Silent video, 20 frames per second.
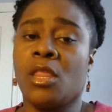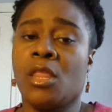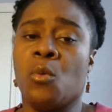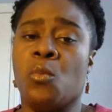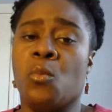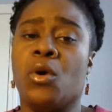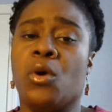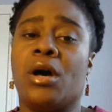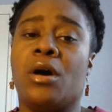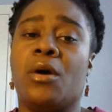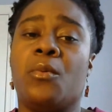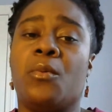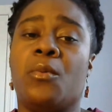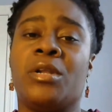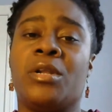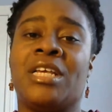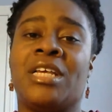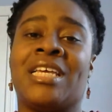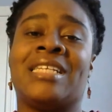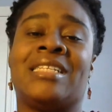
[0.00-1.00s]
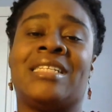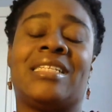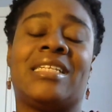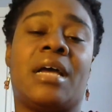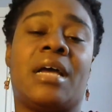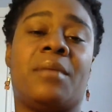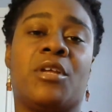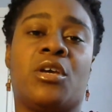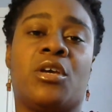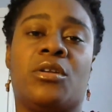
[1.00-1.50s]
Well, when it gets
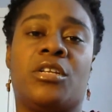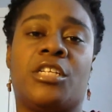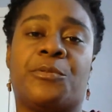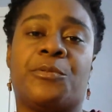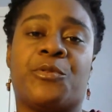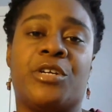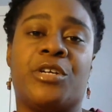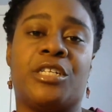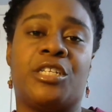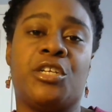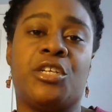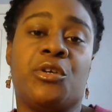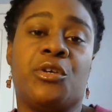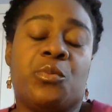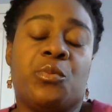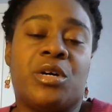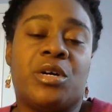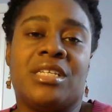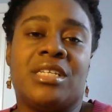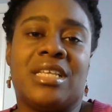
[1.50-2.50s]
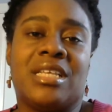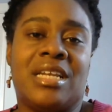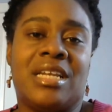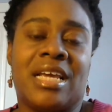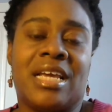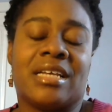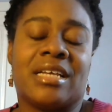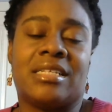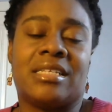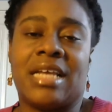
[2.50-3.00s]
time to go to sprint 2, what is the
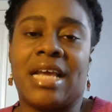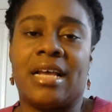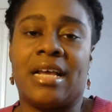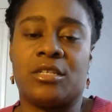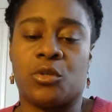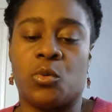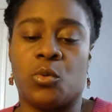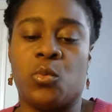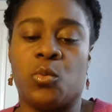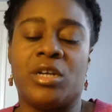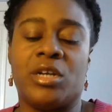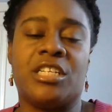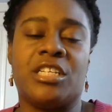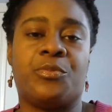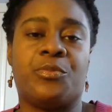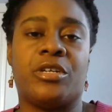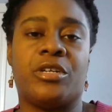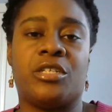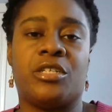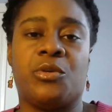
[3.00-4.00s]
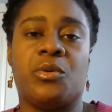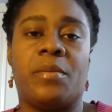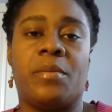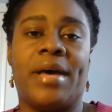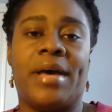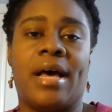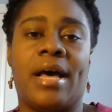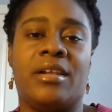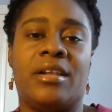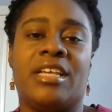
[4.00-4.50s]
next task, or what is sprint 2
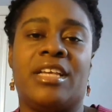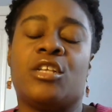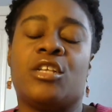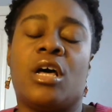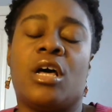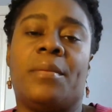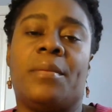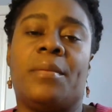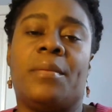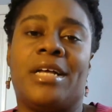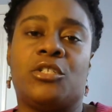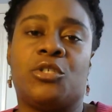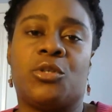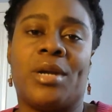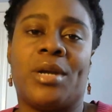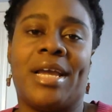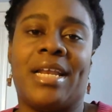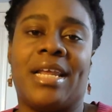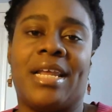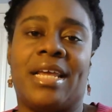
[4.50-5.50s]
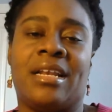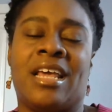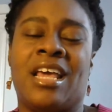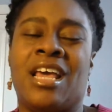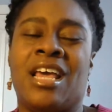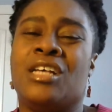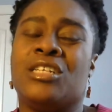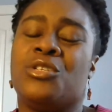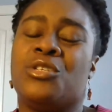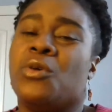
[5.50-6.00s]
about? It's all about training.
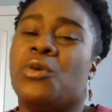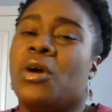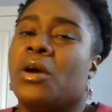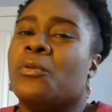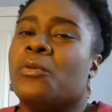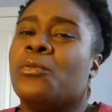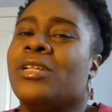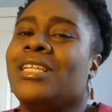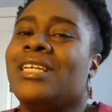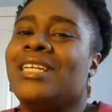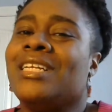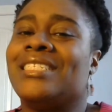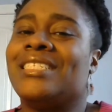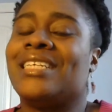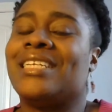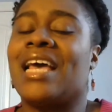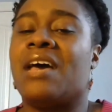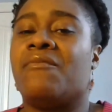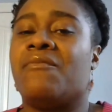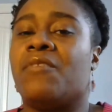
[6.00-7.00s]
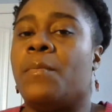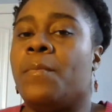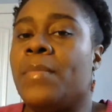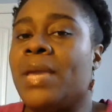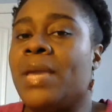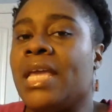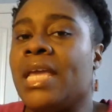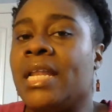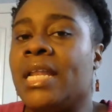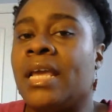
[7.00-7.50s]
So do I really need to have a
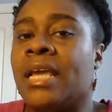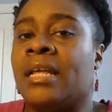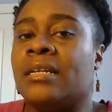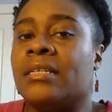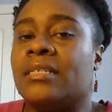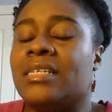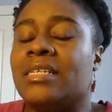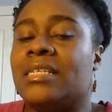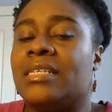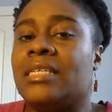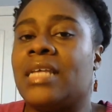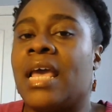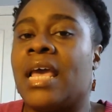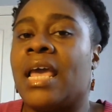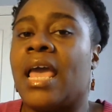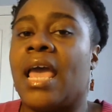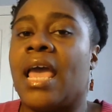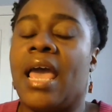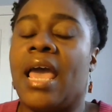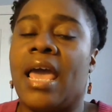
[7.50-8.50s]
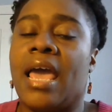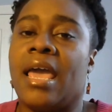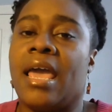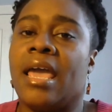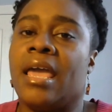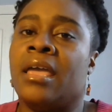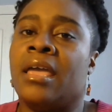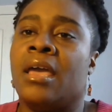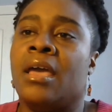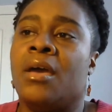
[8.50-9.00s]
meeting to say,
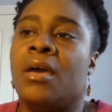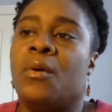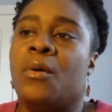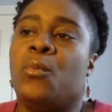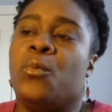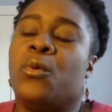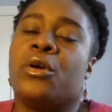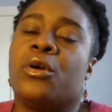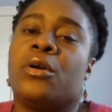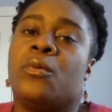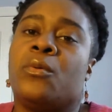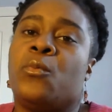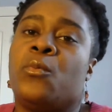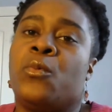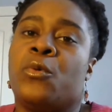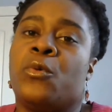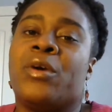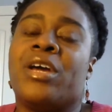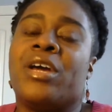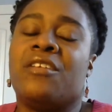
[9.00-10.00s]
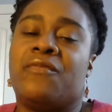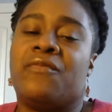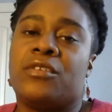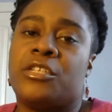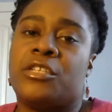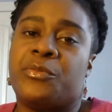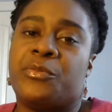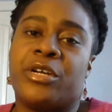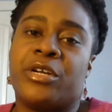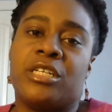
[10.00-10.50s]
hey, we're ready for
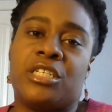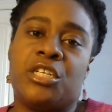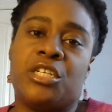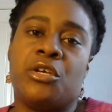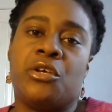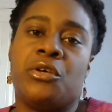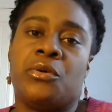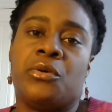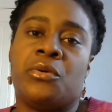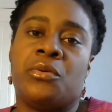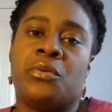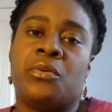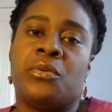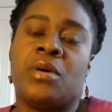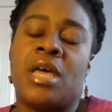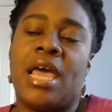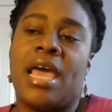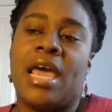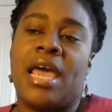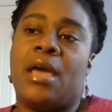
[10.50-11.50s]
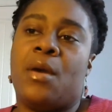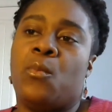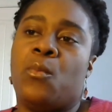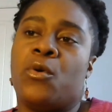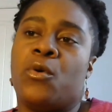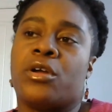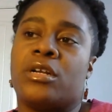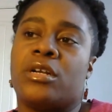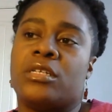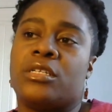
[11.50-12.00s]
sprint 2, and
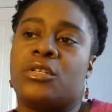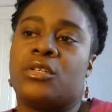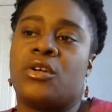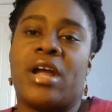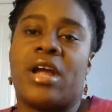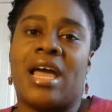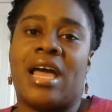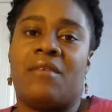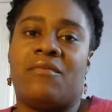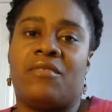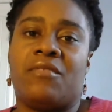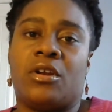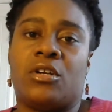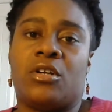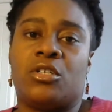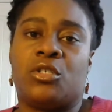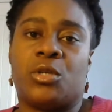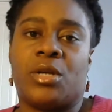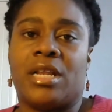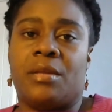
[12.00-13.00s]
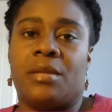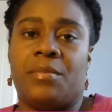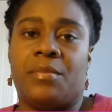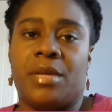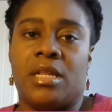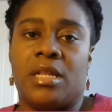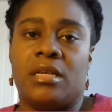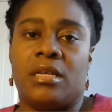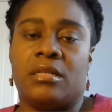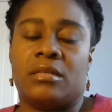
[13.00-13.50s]
we're going to start having our training
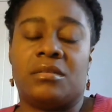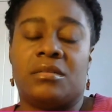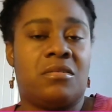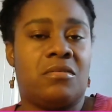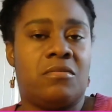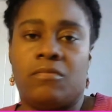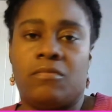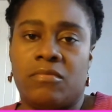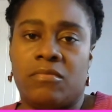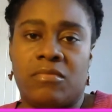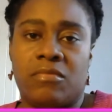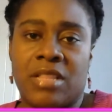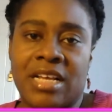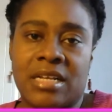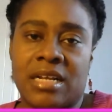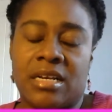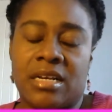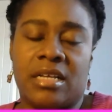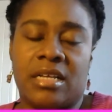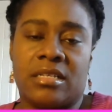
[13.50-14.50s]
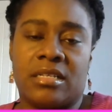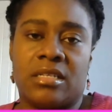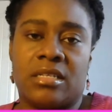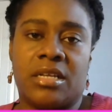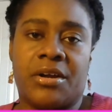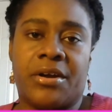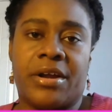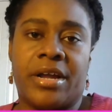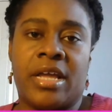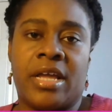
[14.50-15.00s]
meetings? That's not
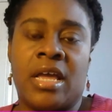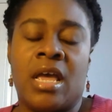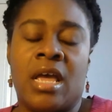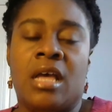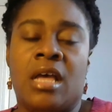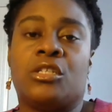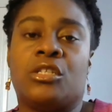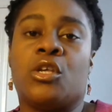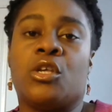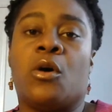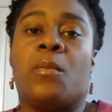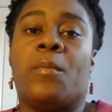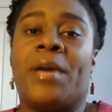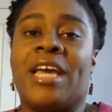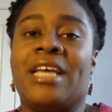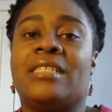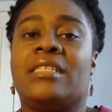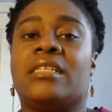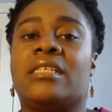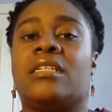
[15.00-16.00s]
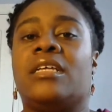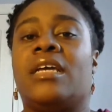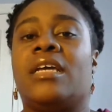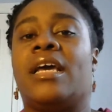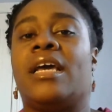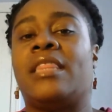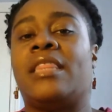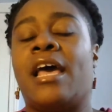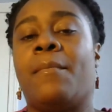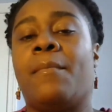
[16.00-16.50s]
necessary. So basically
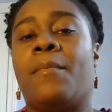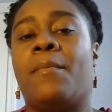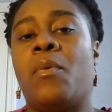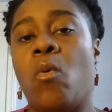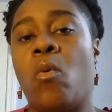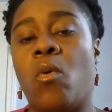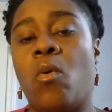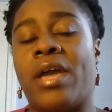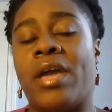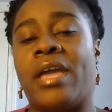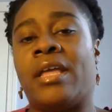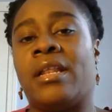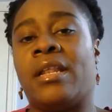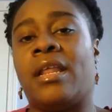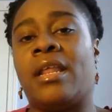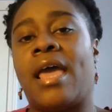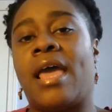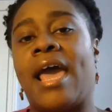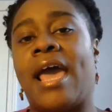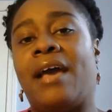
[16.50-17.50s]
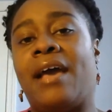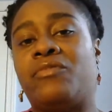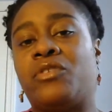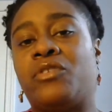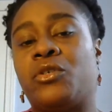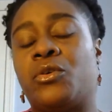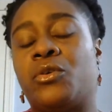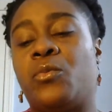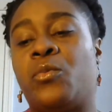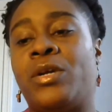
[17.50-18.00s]
at that point,
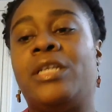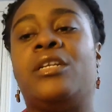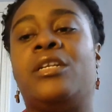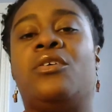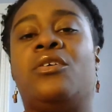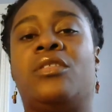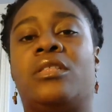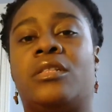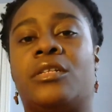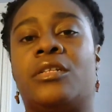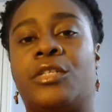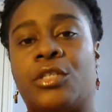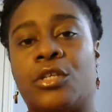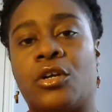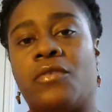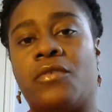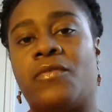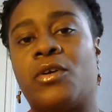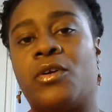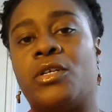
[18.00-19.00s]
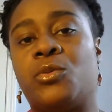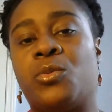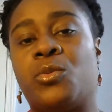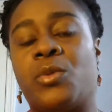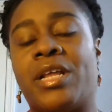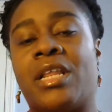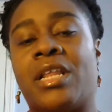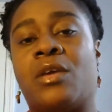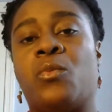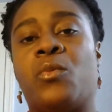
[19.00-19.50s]
after we know that the server is
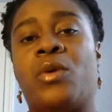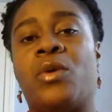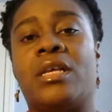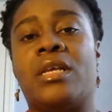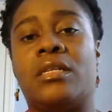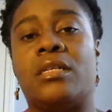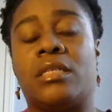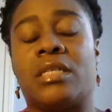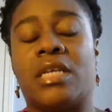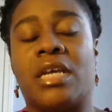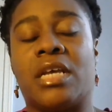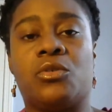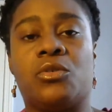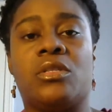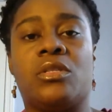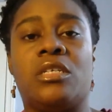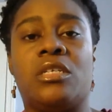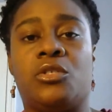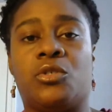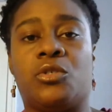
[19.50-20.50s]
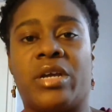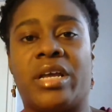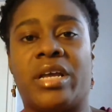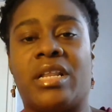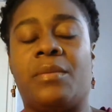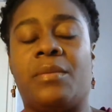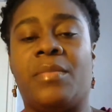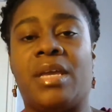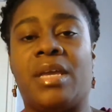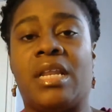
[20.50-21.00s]
ready and we can schedule these
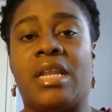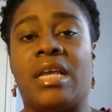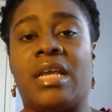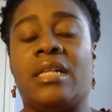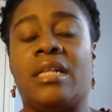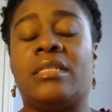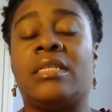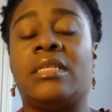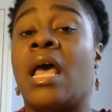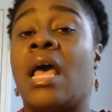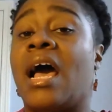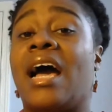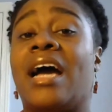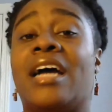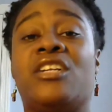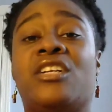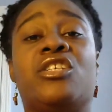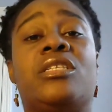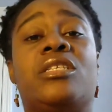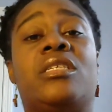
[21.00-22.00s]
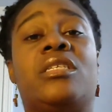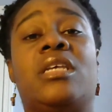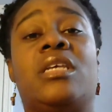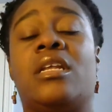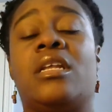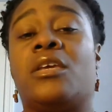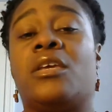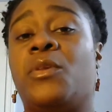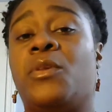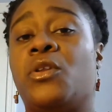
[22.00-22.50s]
training meetings, I just send
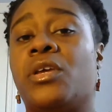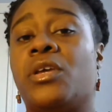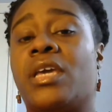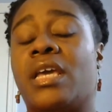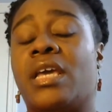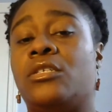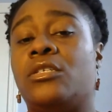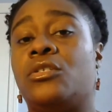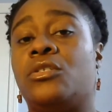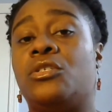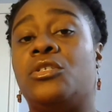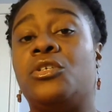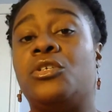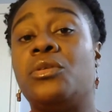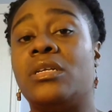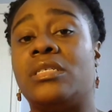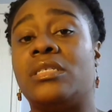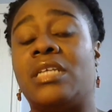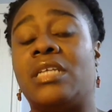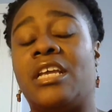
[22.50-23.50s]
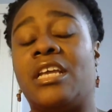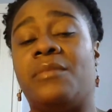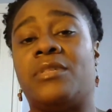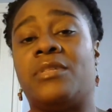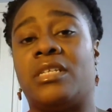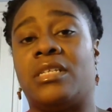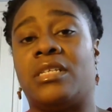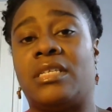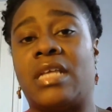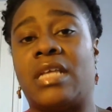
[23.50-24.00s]
a communication to the team
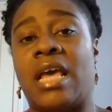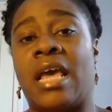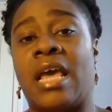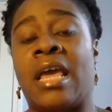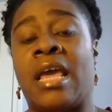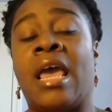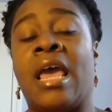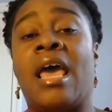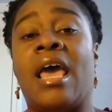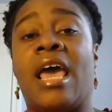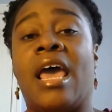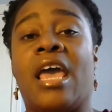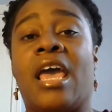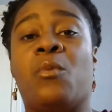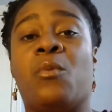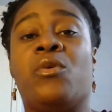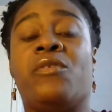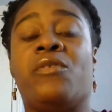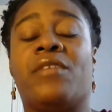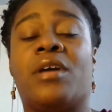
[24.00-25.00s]
to say, hey, we've